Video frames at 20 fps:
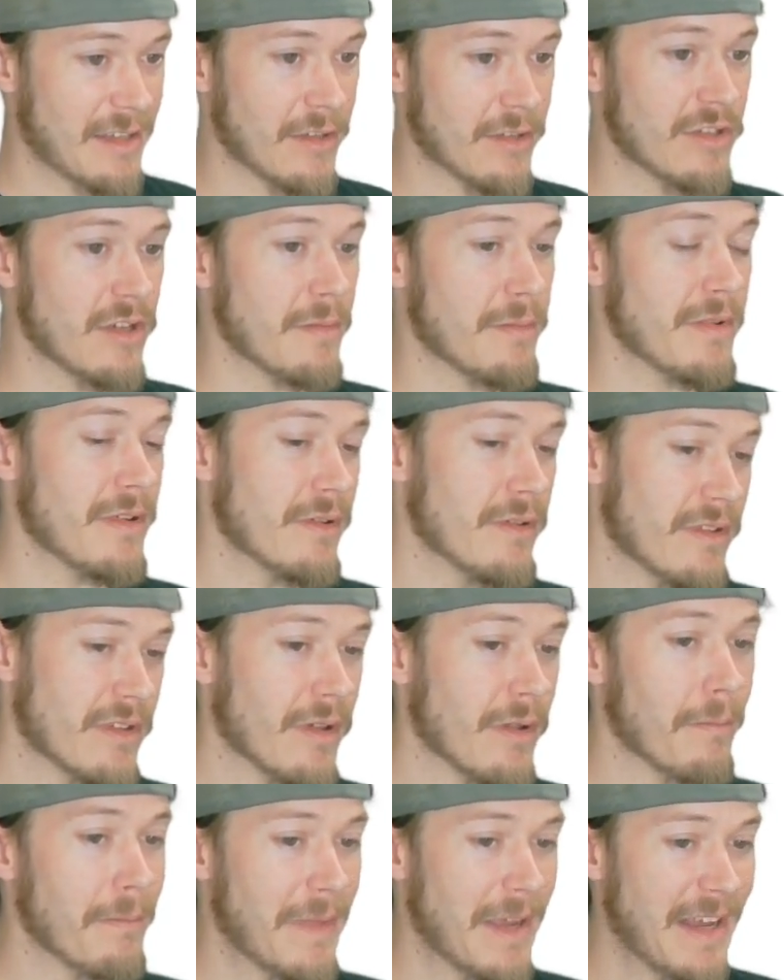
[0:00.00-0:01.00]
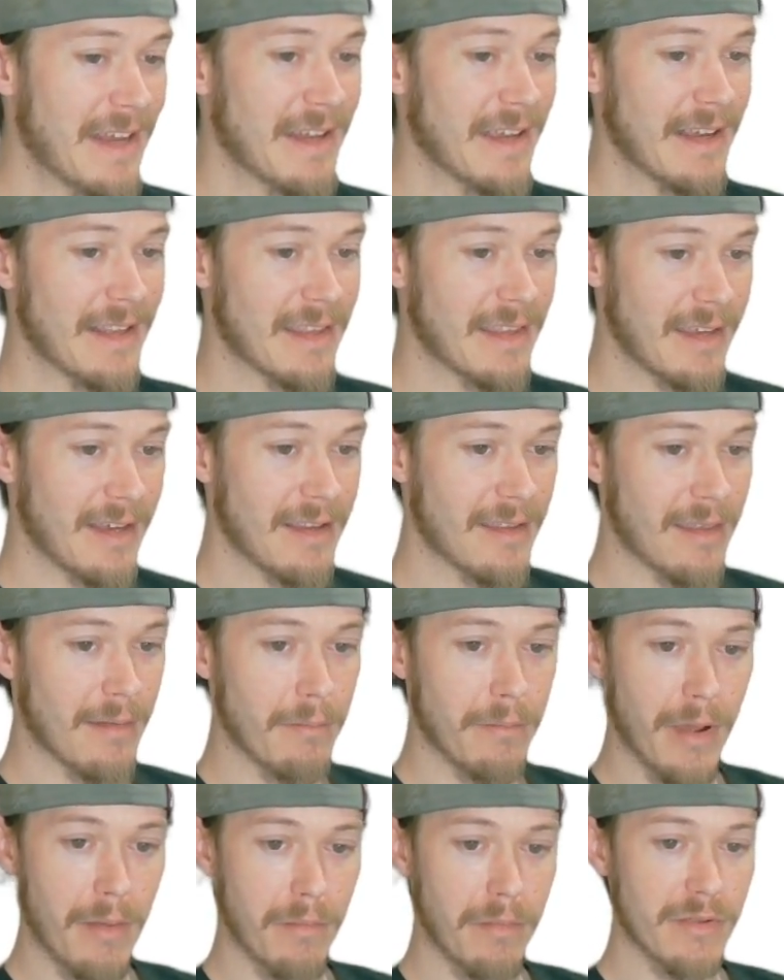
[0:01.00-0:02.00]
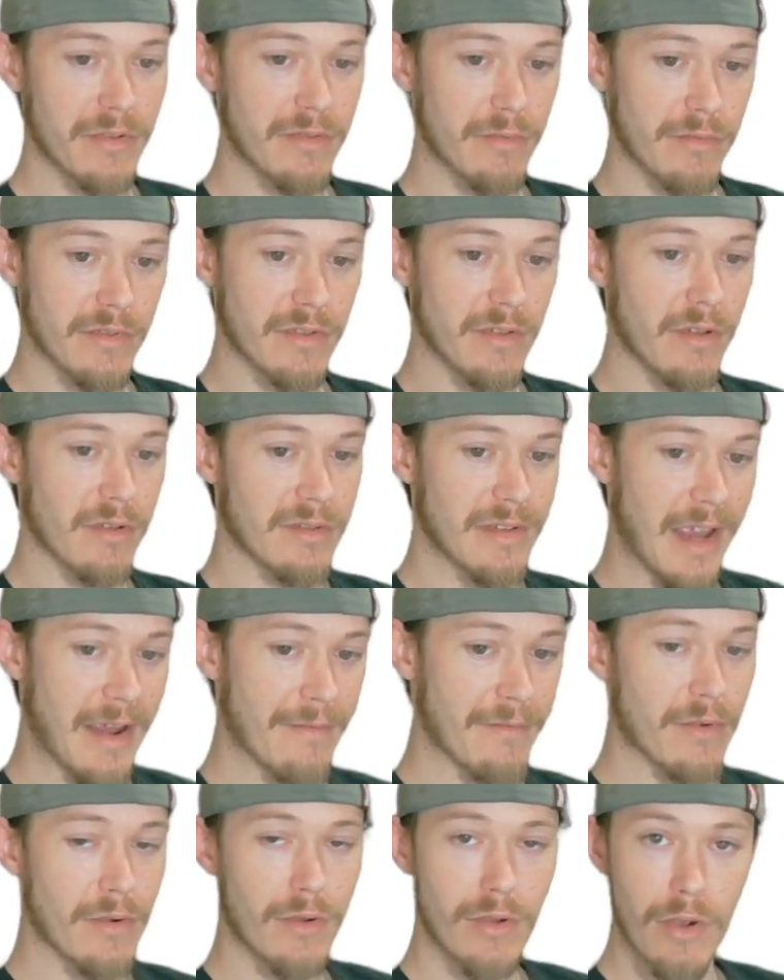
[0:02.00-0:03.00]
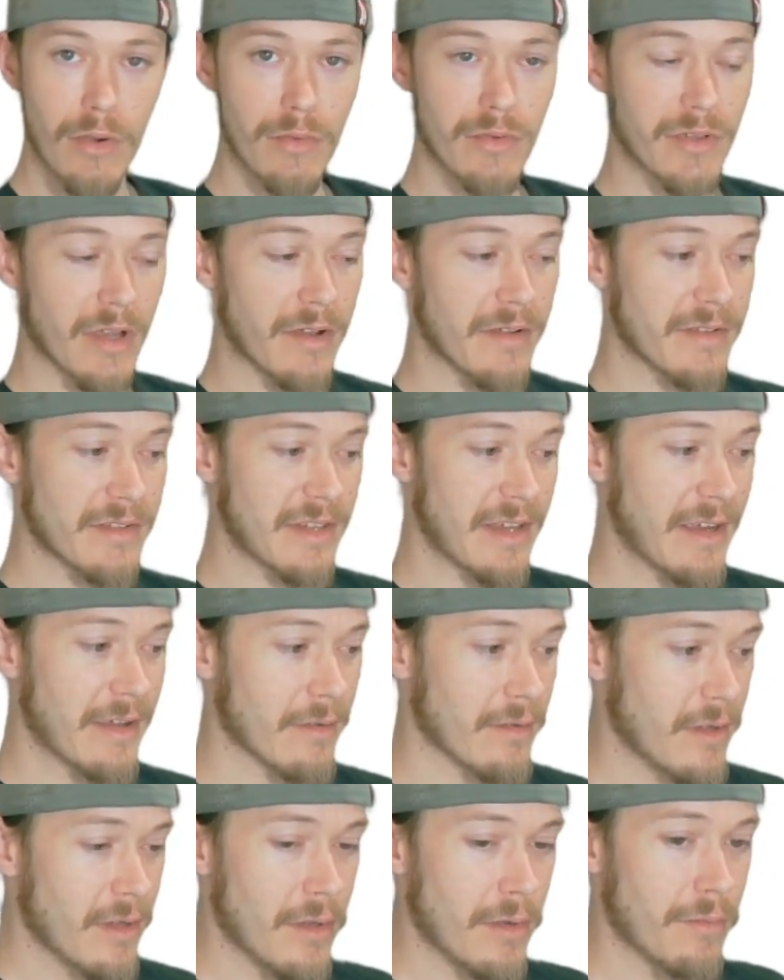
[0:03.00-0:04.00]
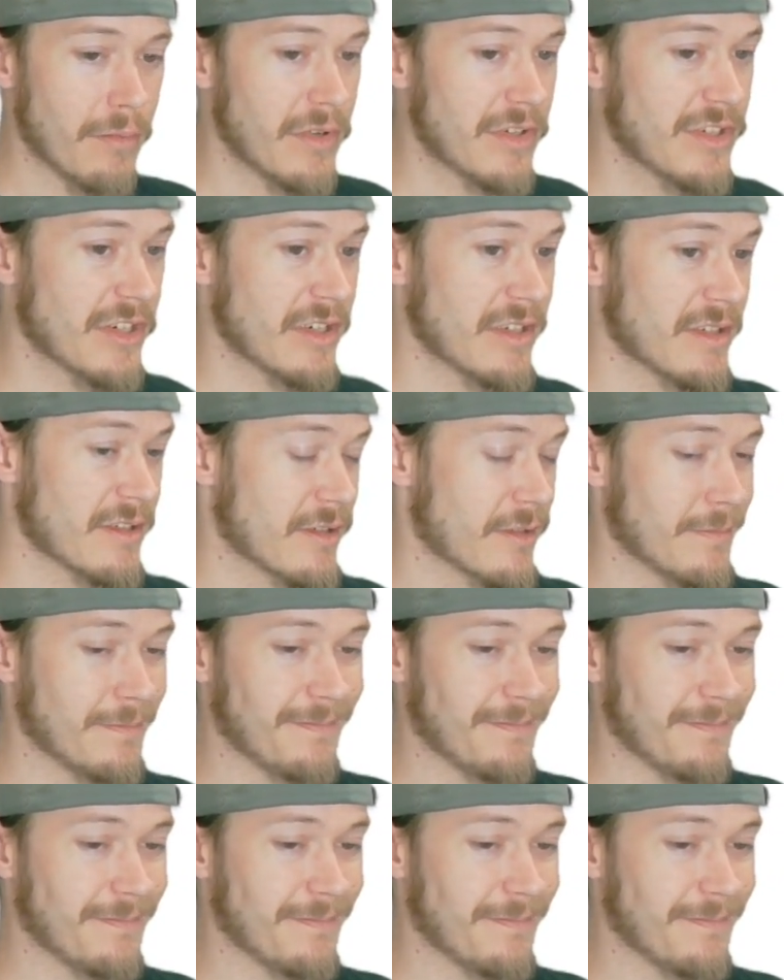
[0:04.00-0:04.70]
the GPU until May 19th and publish the results after it goes on sale, which is